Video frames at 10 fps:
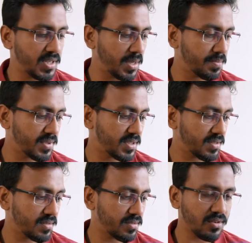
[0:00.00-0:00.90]

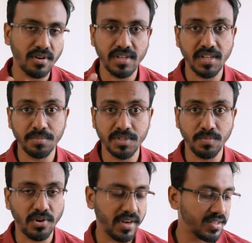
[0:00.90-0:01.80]
tips, not tips,
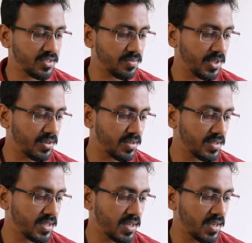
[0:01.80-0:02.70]
points to be
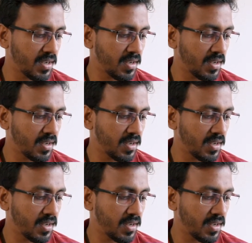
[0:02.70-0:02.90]
honest.